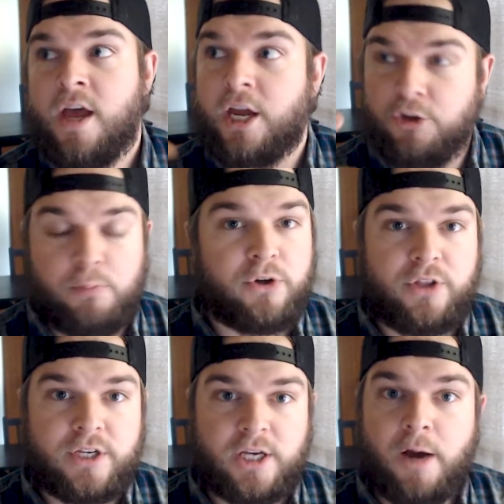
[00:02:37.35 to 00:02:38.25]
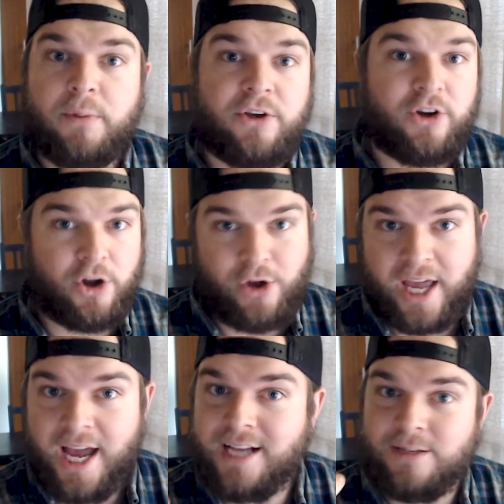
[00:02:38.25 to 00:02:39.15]
And you build this up, and you're like,
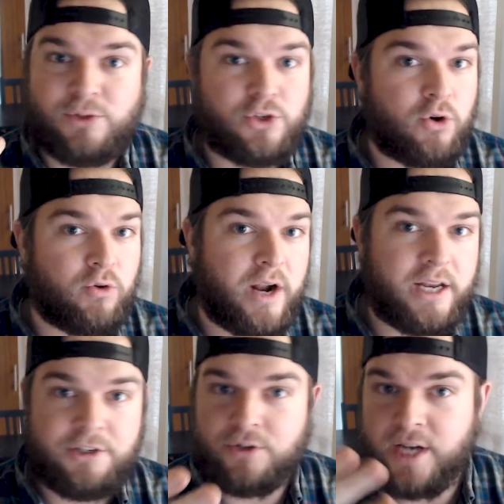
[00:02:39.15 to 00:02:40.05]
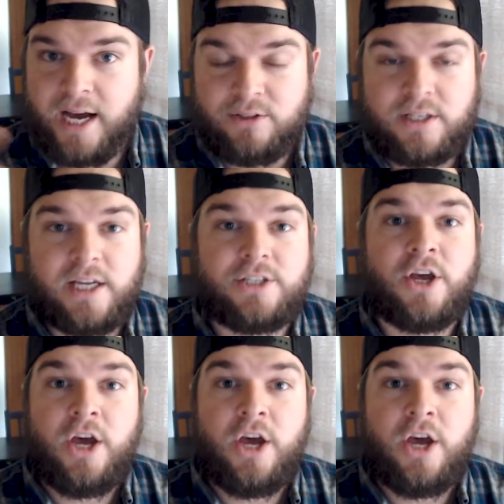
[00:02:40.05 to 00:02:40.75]
okay guys, I'm so ready to announce this.